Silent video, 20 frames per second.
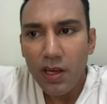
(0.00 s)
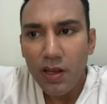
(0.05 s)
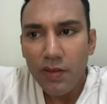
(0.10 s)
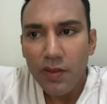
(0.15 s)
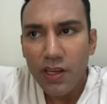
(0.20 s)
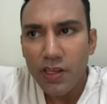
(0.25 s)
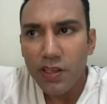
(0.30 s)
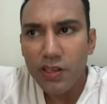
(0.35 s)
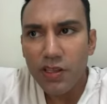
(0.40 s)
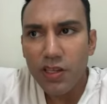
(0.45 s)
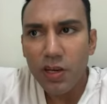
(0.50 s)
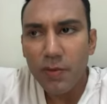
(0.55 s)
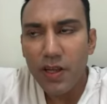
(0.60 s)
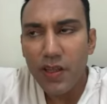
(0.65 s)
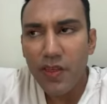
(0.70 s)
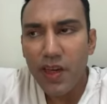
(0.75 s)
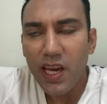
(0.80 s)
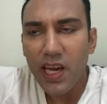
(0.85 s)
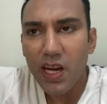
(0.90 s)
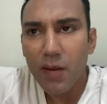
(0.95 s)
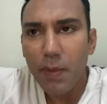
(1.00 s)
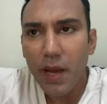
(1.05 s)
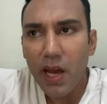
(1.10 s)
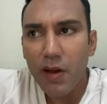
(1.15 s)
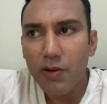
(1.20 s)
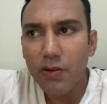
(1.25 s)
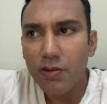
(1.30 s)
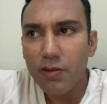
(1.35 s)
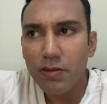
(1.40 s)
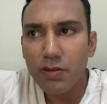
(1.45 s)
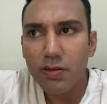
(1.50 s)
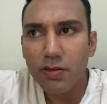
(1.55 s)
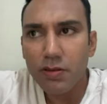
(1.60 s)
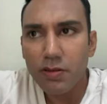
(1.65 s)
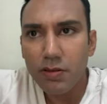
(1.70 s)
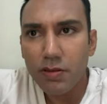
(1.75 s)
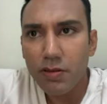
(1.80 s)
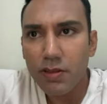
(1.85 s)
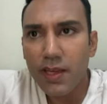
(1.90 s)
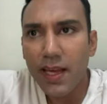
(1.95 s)
They're just going to be thinking about
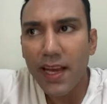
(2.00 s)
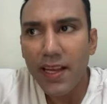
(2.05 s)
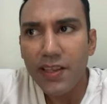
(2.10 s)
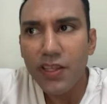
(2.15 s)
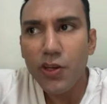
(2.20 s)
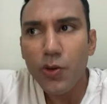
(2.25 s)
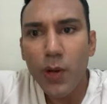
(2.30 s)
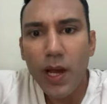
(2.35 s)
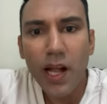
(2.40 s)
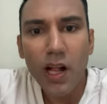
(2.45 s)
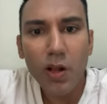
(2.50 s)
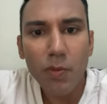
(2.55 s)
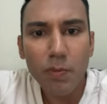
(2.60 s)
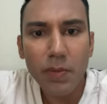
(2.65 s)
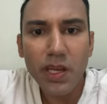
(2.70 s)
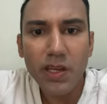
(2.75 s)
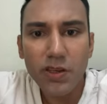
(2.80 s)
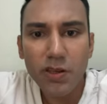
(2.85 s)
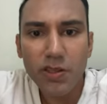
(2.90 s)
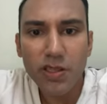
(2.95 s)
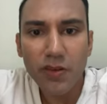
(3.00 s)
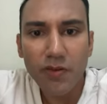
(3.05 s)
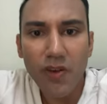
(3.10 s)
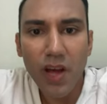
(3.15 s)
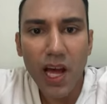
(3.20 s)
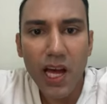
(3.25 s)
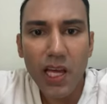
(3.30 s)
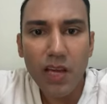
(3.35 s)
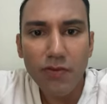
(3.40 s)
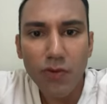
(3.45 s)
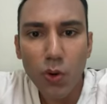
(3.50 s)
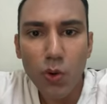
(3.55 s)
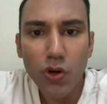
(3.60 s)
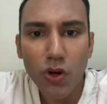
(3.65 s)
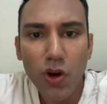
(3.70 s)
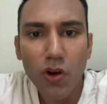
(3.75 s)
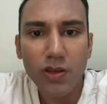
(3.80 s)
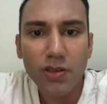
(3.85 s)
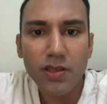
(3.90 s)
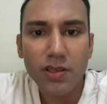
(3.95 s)
can you help me to survive or
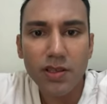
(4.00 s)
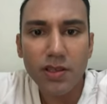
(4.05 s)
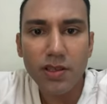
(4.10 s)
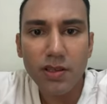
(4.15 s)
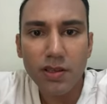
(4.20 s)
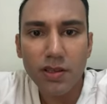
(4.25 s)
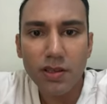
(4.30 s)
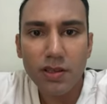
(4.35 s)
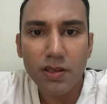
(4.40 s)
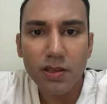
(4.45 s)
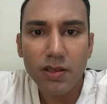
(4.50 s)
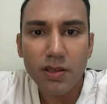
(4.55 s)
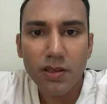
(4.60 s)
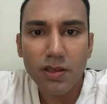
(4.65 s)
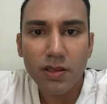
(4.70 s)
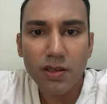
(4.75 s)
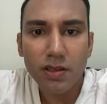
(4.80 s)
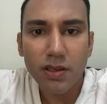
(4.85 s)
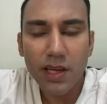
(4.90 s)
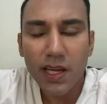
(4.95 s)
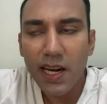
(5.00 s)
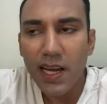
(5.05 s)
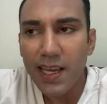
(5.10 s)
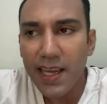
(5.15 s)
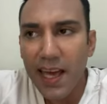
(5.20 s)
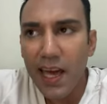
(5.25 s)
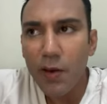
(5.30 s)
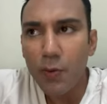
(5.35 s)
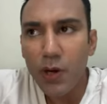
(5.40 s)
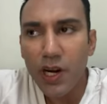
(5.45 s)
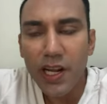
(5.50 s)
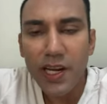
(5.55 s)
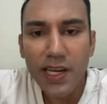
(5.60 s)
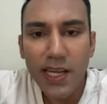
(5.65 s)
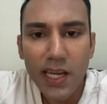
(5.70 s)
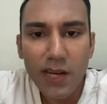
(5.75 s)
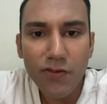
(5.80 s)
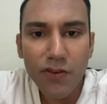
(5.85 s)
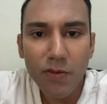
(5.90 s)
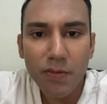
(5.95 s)
not? Can I get what I
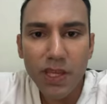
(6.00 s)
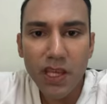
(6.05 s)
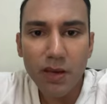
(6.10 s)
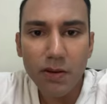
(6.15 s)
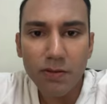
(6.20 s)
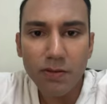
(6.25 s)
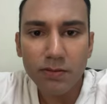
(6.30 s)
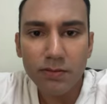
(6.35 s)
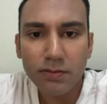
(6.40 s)
need from you?